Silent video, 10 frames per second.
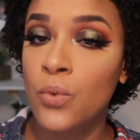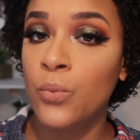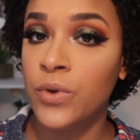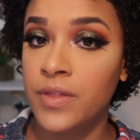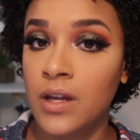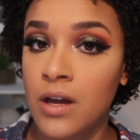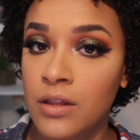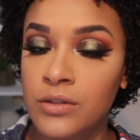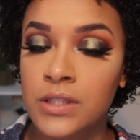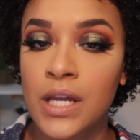with the
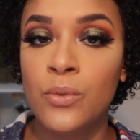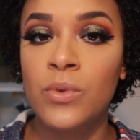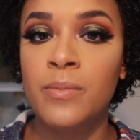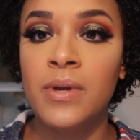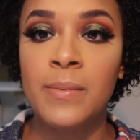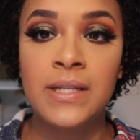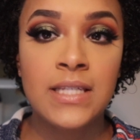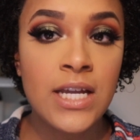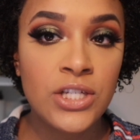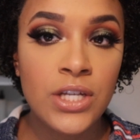colors and with
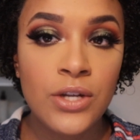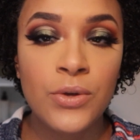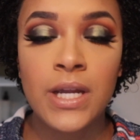pigmentation or